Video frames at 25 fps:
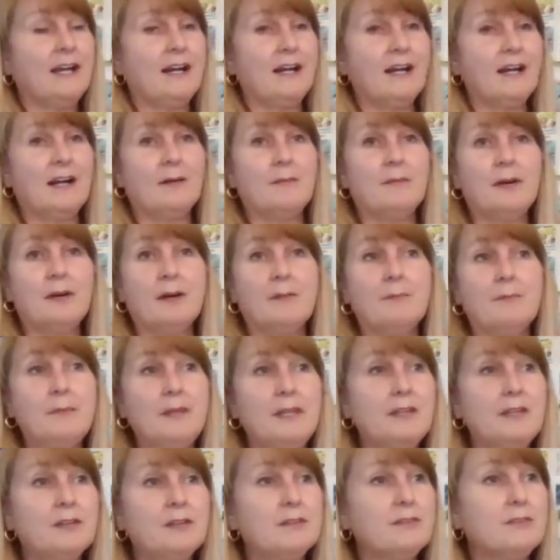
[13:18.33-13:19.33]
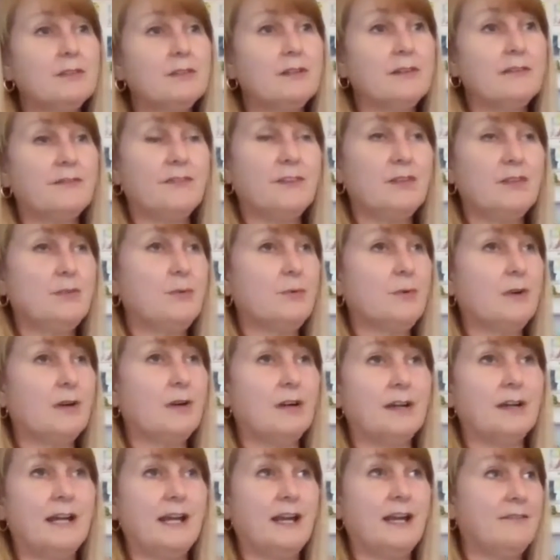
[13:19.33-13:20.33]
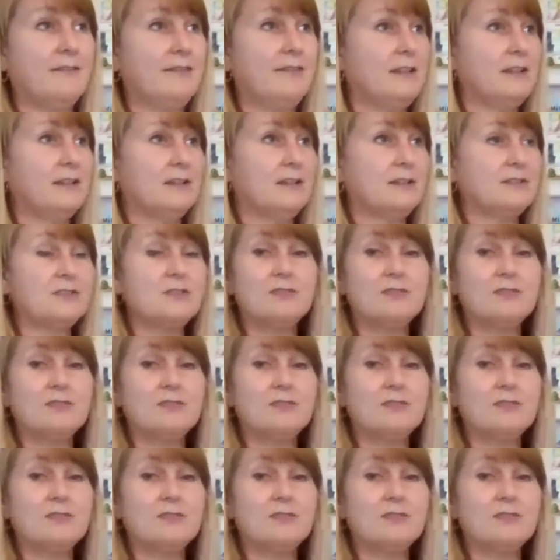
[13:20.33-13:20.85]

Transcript: um, a meal if you are having a